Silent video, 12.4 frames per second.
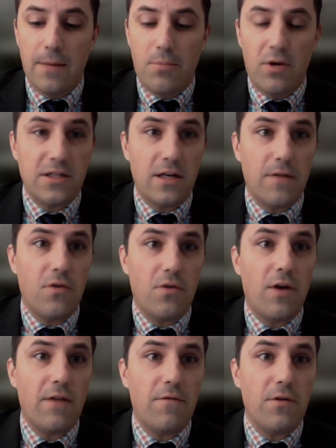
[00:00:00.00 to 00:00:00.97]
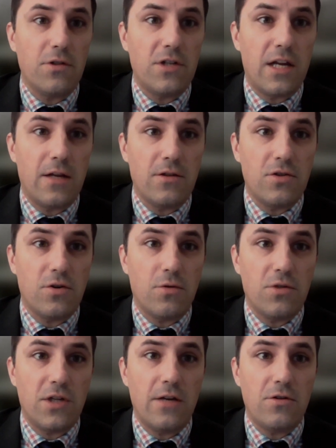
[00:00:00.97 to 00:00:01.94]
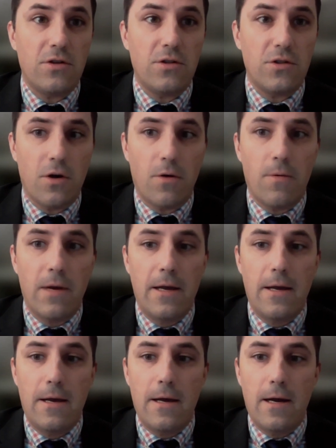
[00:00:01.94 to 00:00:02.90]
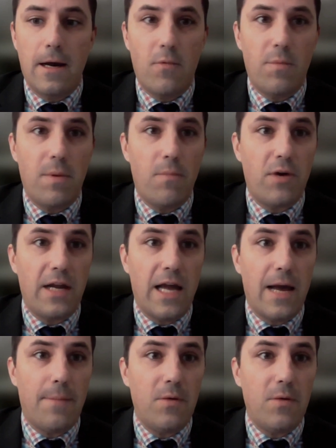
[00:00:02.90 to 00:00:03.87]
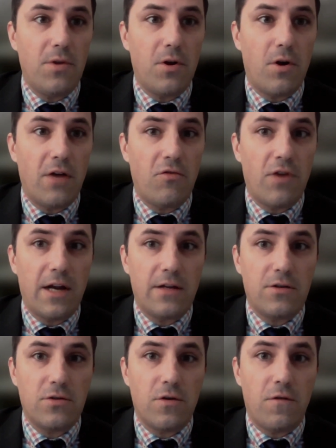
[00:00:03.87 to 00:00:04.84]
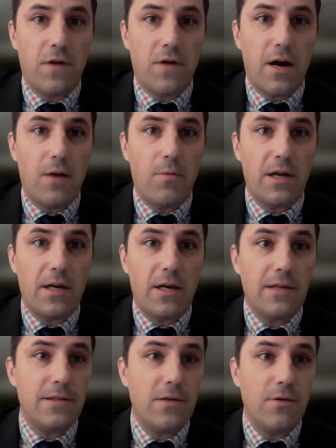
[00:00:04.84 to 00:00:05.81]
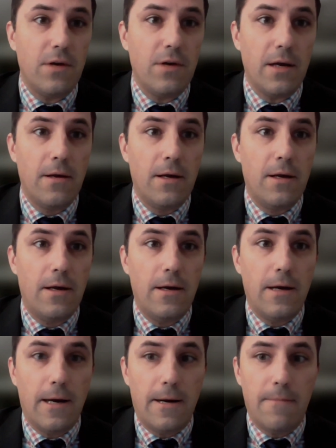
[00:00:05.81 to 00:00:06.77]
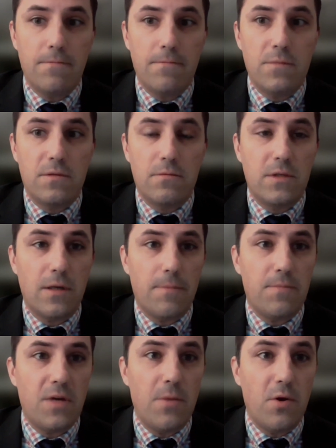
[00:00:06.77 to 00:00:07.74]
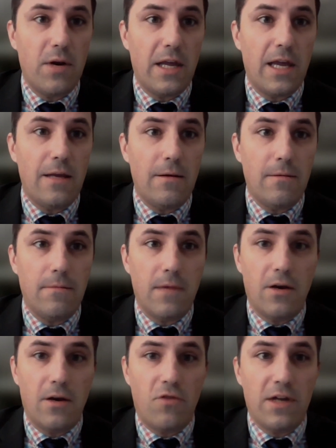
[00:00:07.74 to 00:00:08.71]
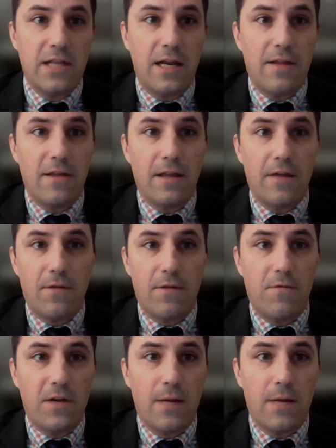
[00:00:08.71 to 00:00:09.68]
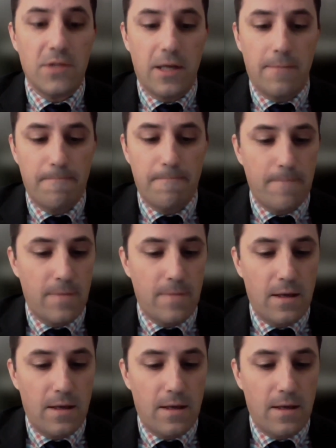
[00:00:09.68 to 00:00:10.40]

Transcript: the uh, president of the Drake Village Tenants Association. So um, we've been pretty happy with the contractor so far, and we're going to continue to um, to communicate and, and address anything if, if, it comes up.